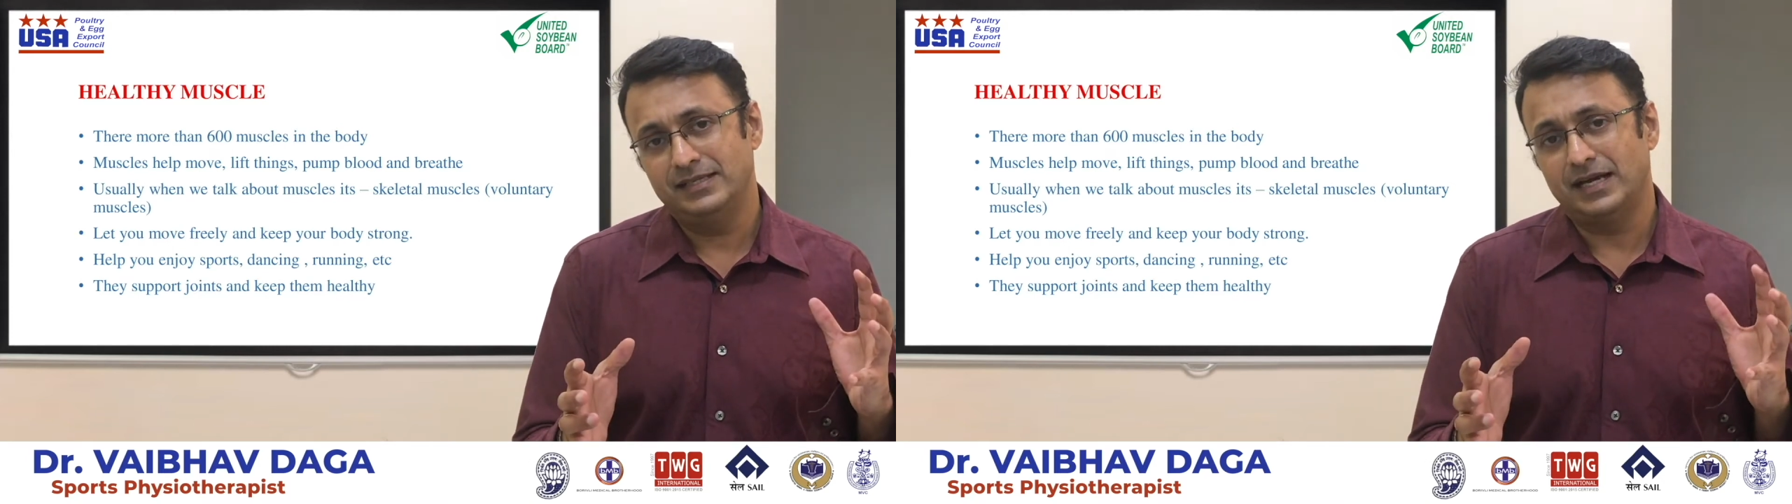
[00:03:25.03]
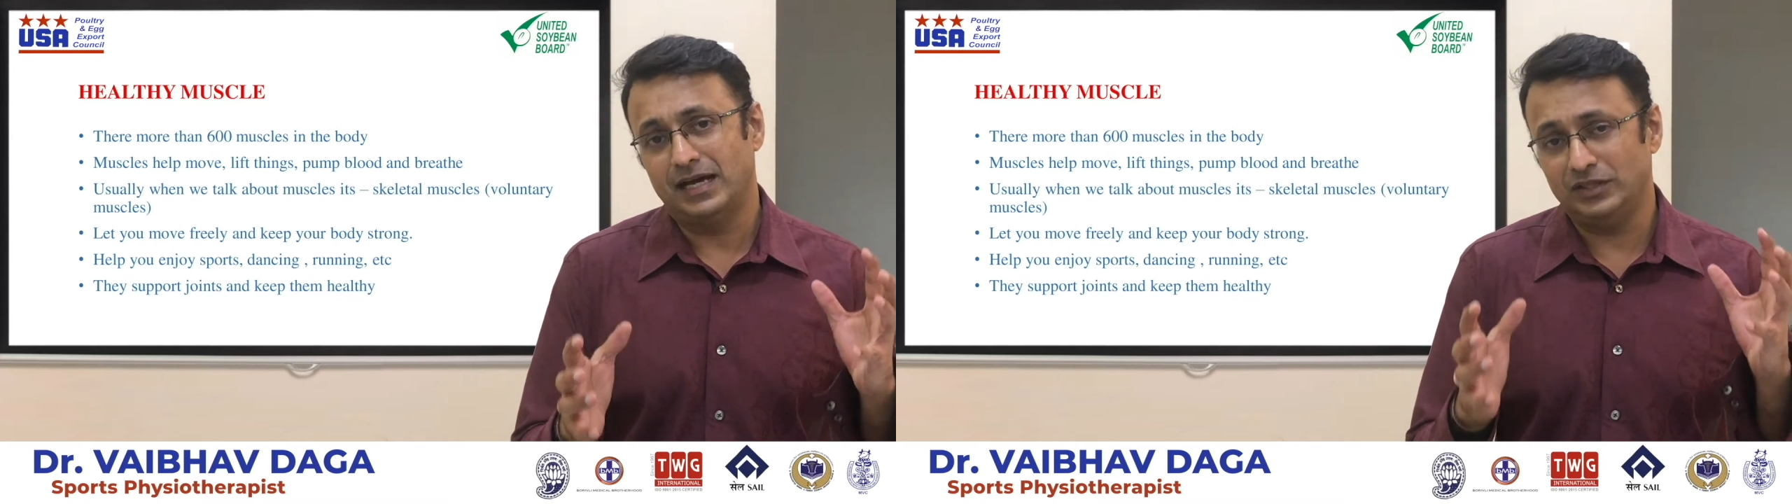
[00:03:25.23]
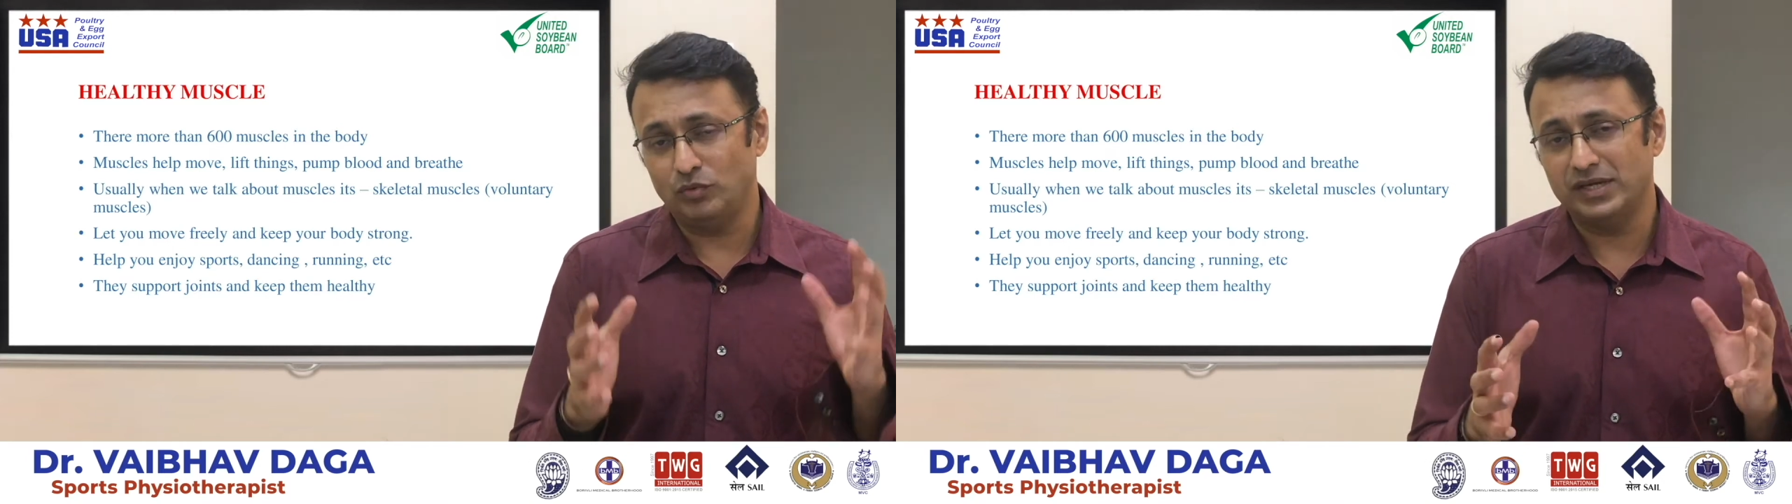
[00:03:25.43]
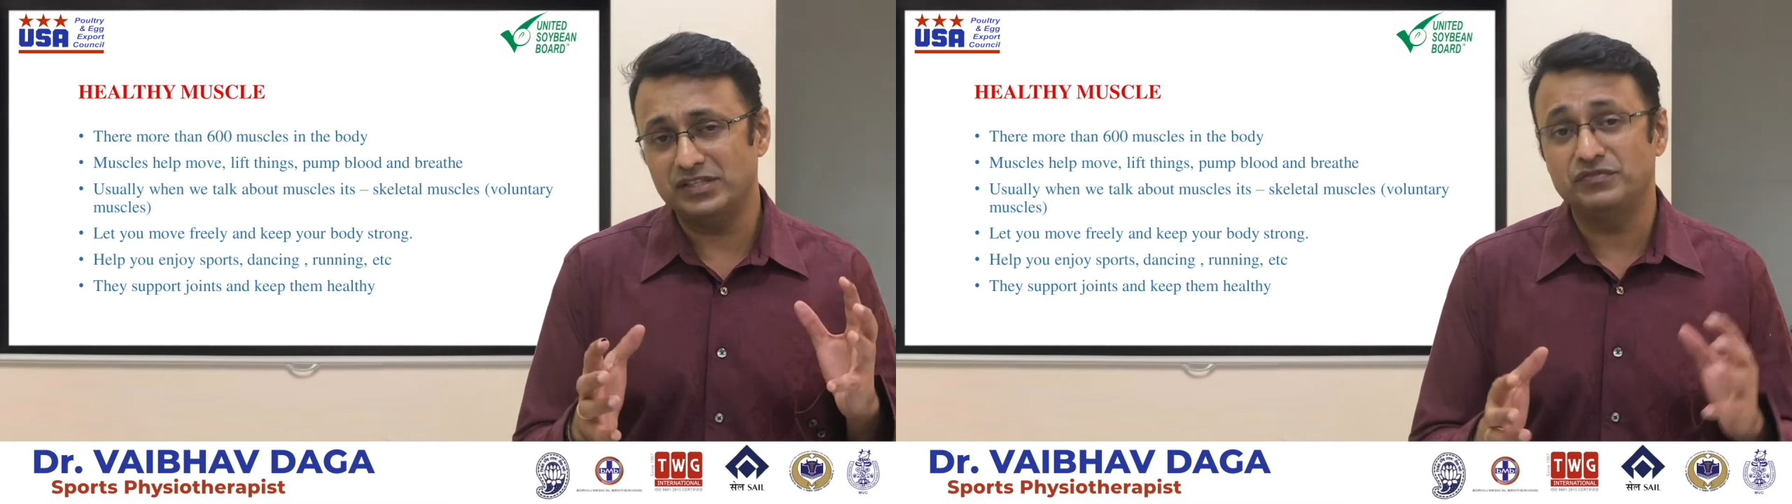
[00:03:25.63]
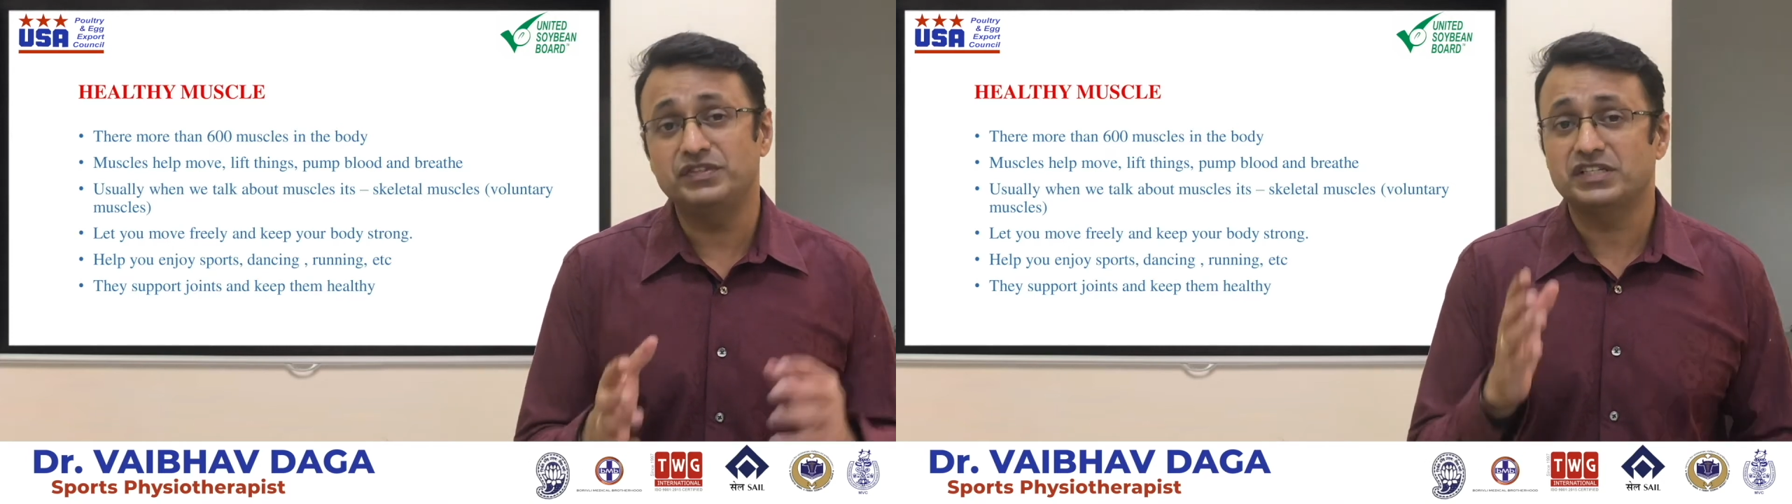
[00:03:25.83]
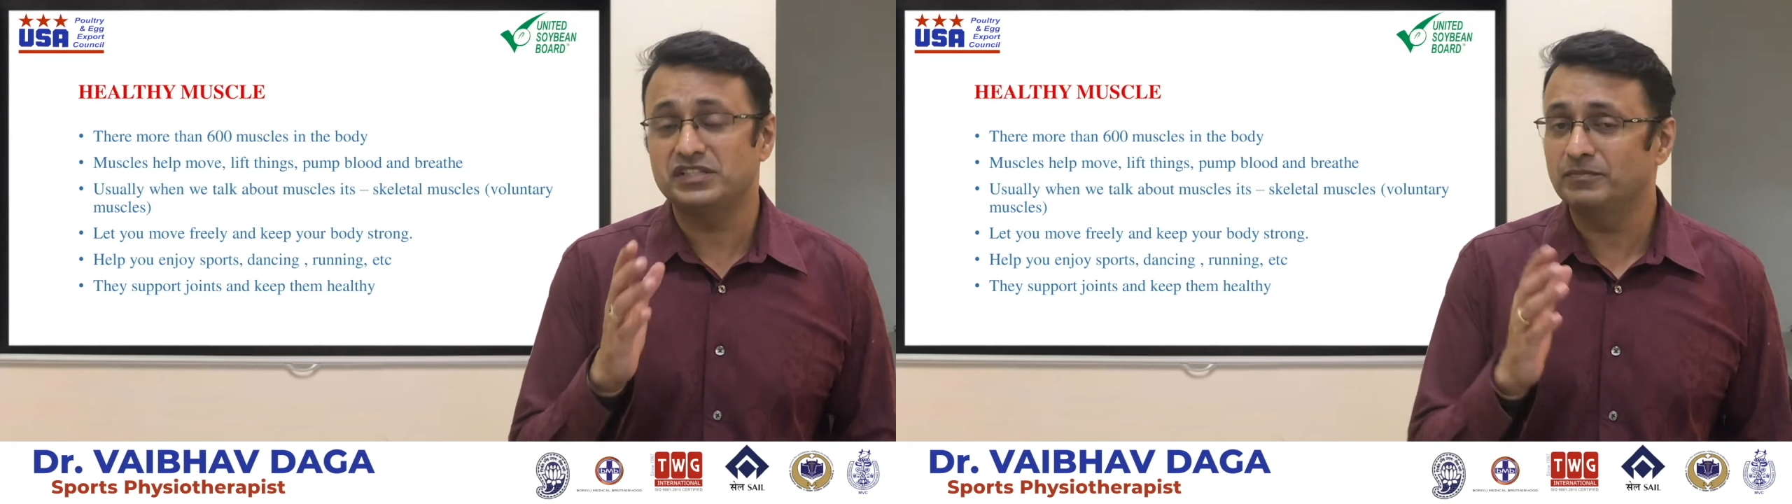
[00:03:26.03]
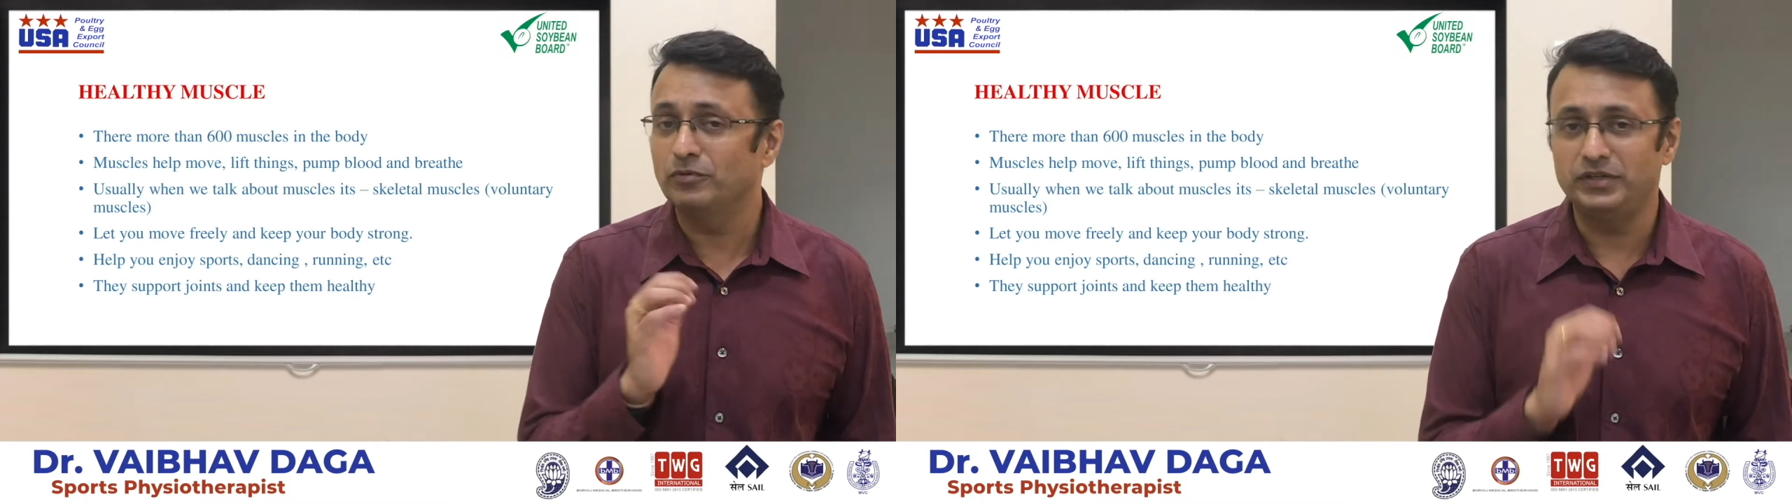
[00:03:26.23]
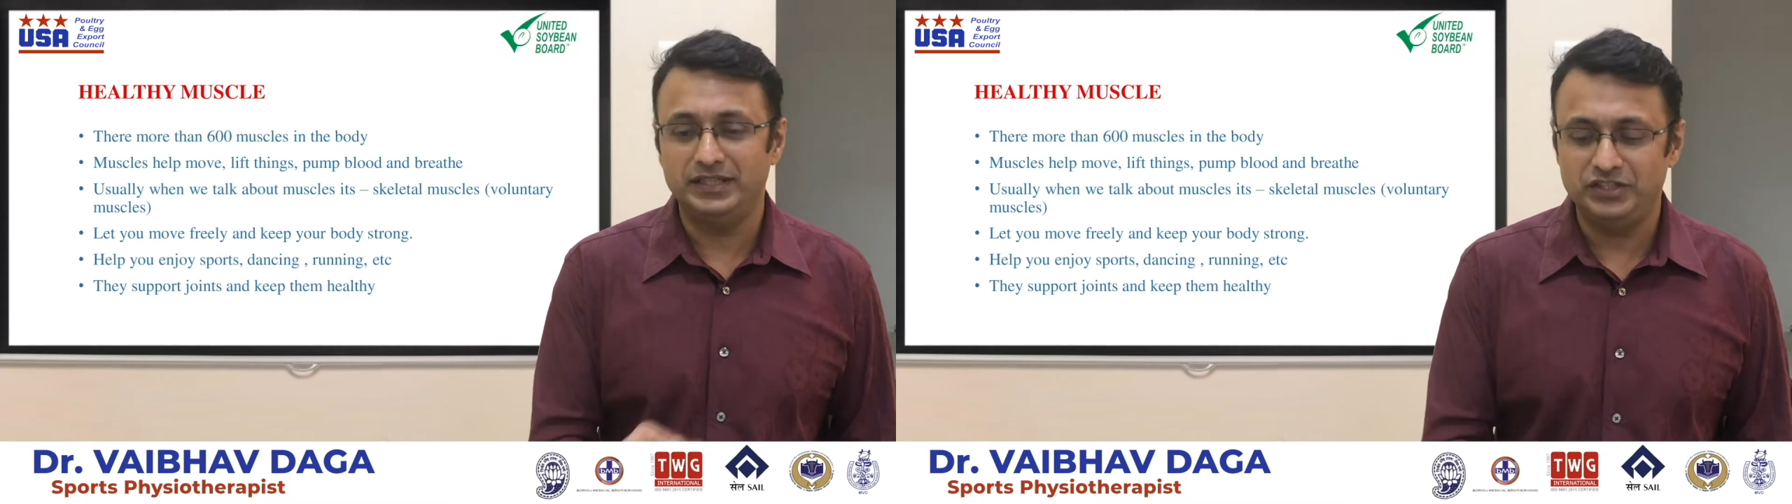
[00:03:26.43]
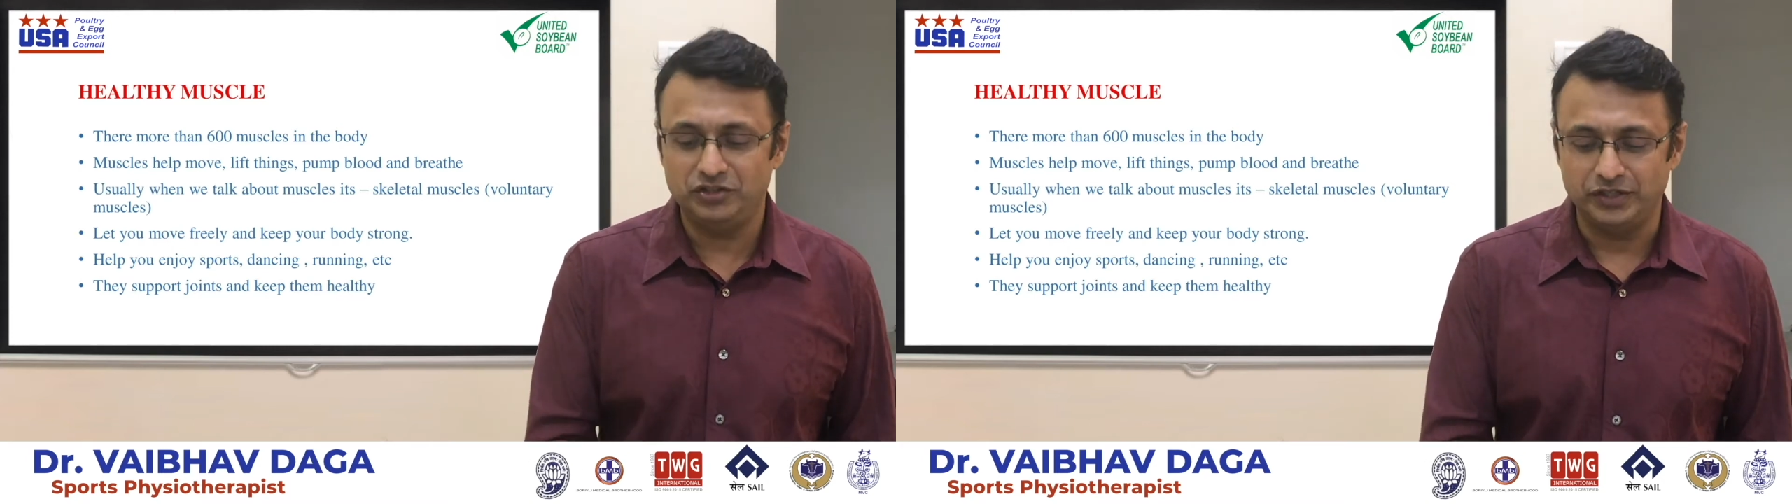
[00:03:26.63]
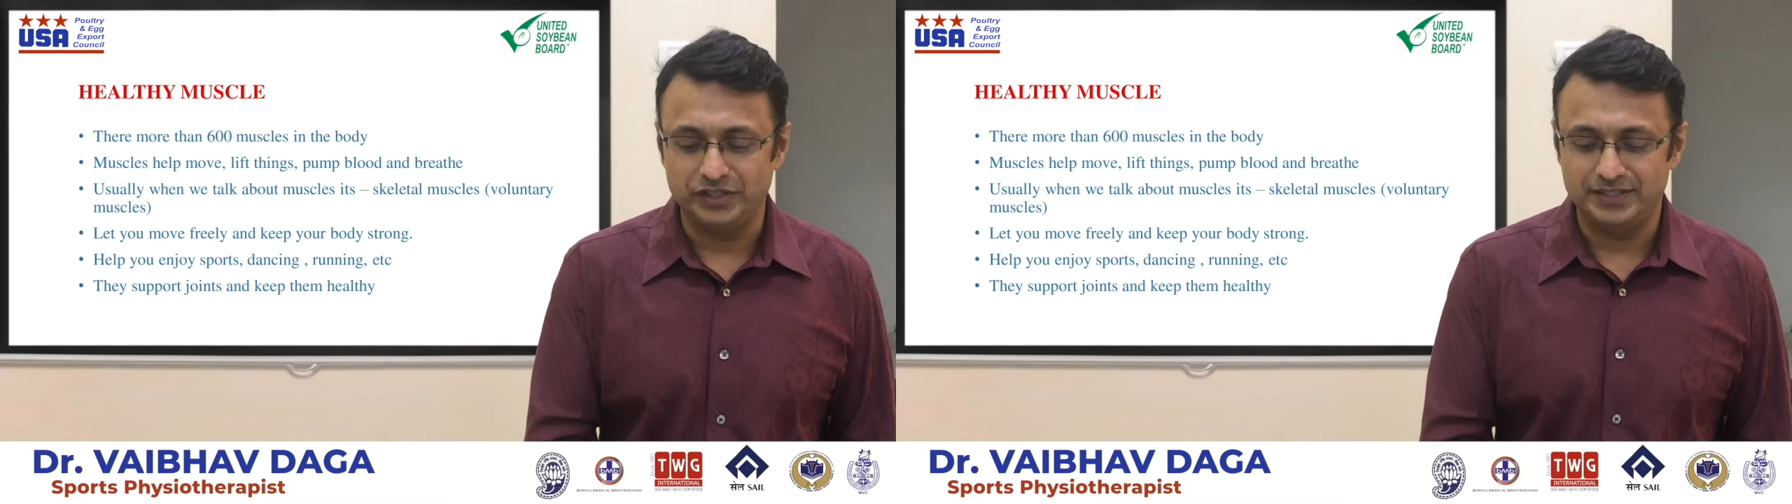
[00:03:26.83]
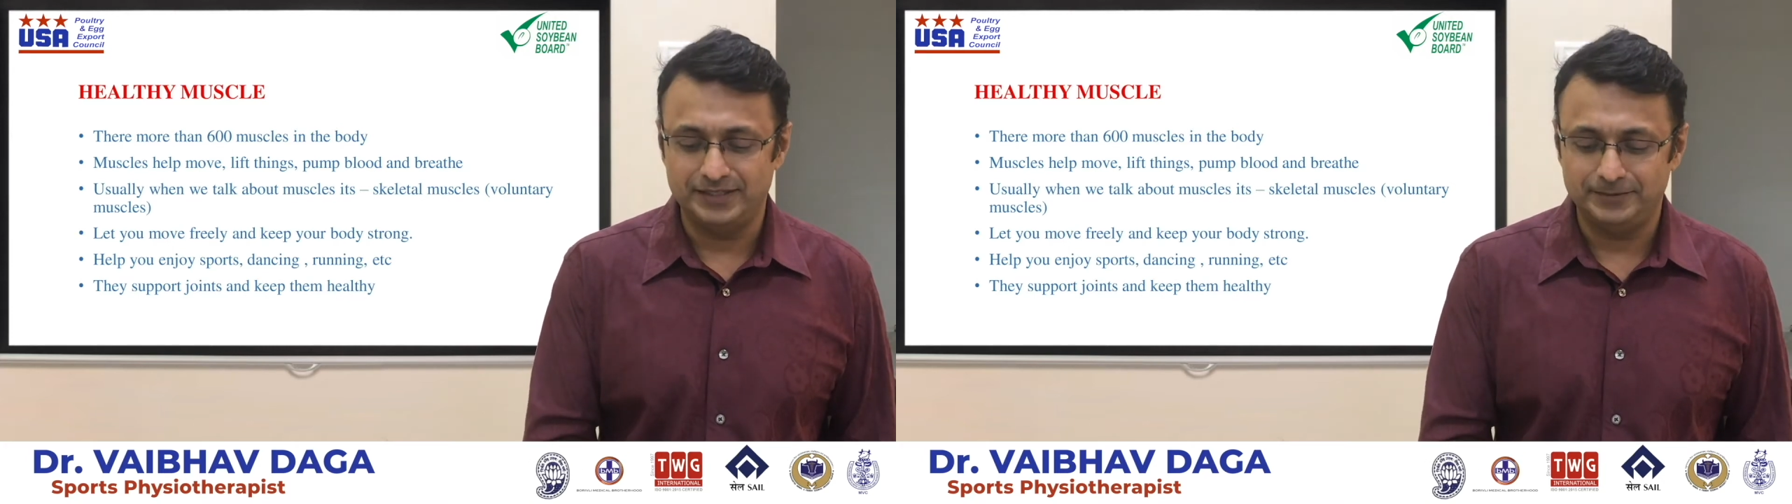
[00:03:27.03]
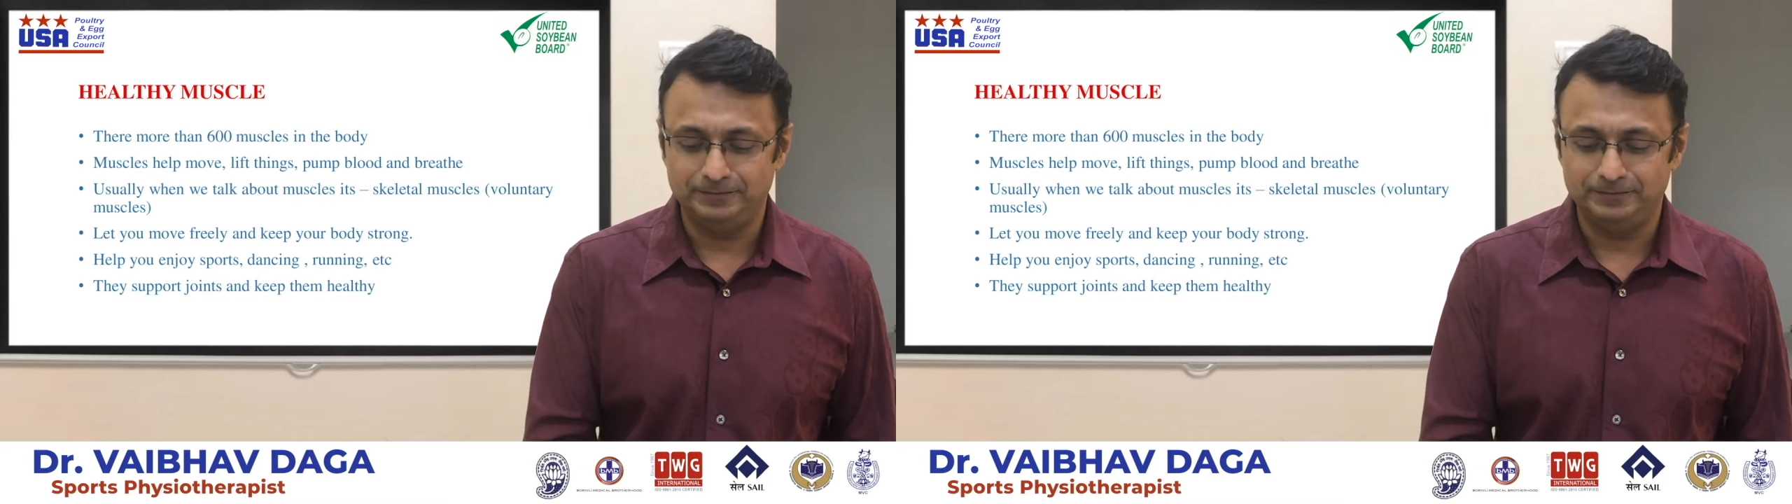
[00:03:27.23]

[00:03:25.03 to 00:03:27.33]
are the ones which are supporting the joints.